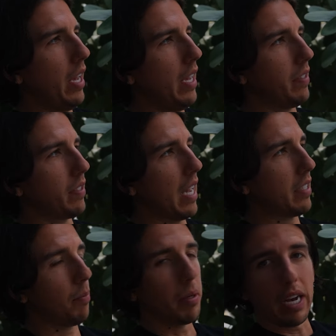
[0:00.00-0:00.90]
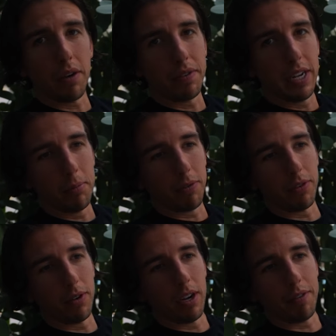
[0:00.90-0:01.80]
is getting me caffeinated
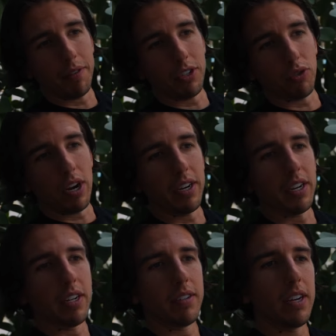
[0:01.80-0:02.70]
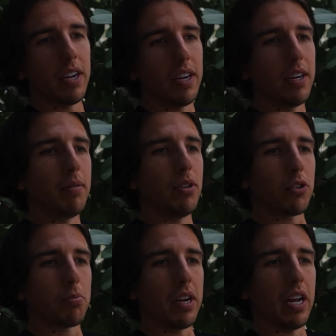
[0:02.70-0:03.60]
before I've even tried it. It
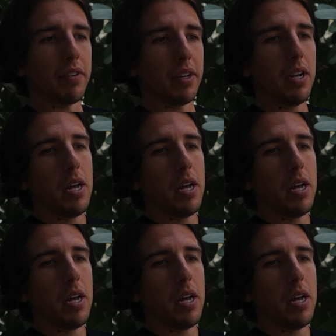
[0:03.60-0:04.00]
looks pretty heavy.